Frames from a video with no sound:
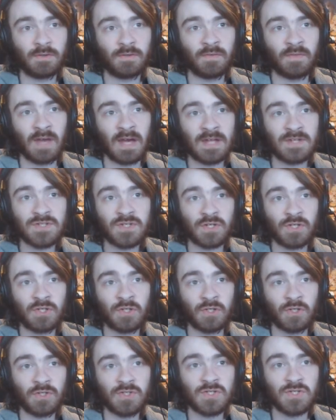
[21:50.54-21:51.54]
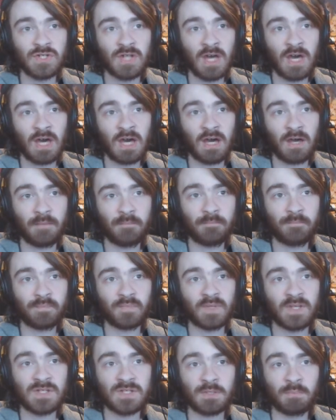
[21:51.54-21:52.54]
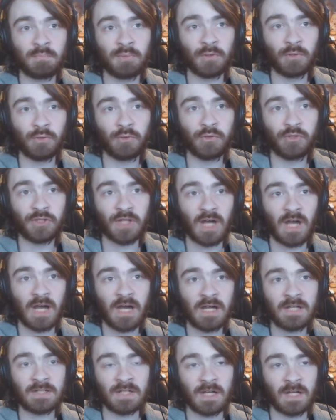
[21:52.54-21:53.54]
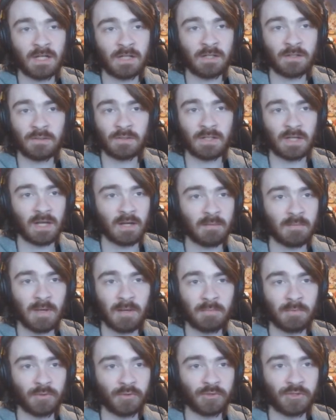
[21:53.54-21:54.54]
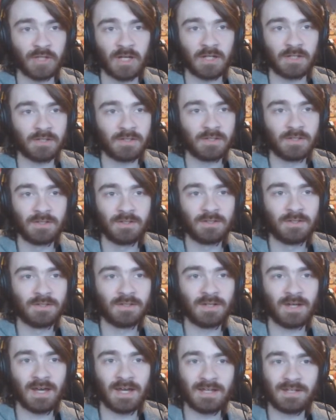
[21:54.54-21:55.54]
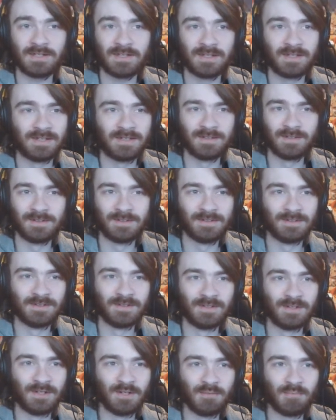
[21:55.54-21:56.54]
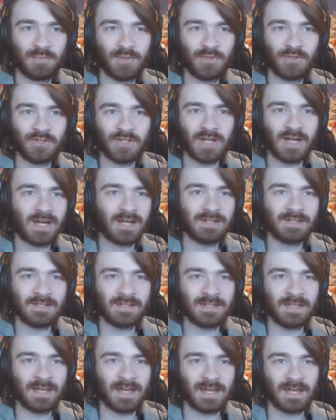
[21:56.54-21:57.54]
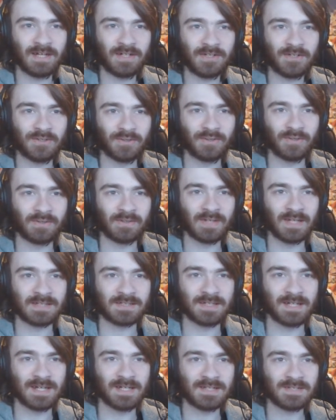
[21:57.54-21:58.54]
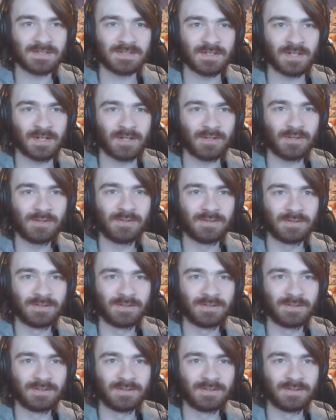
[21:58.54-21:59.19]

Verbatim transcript: That's a good start. There's a blue shard. I don't care about blue shard. I... Blue shard, yeah, sure, that's nice. No.